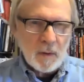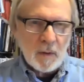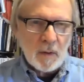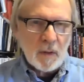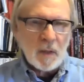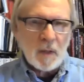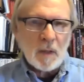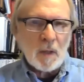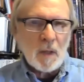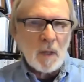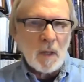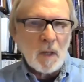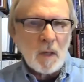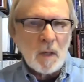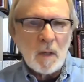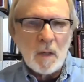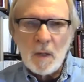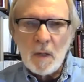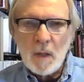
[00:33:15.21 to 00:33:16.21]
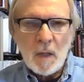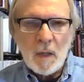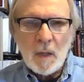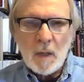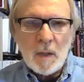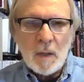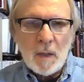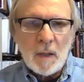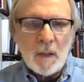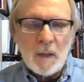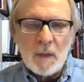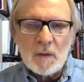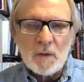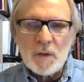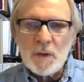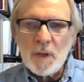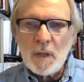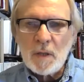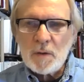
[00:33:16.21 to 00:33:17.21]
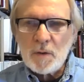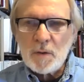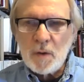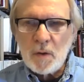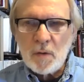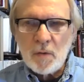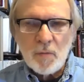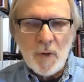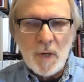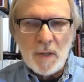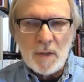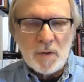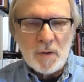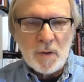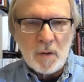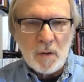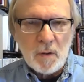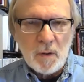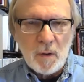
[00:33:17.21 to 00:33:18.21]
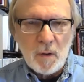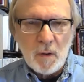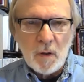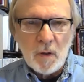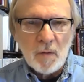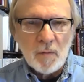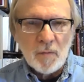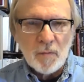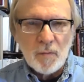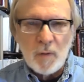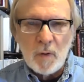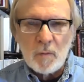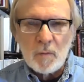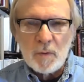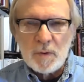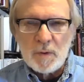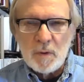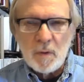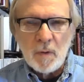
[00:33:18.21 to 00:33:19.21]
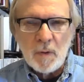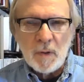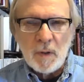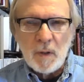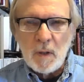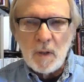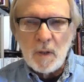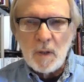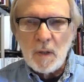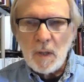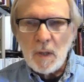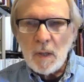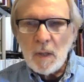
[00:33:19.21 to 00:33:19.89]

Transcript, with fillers: The, uh, he had changed the direction of what was going on.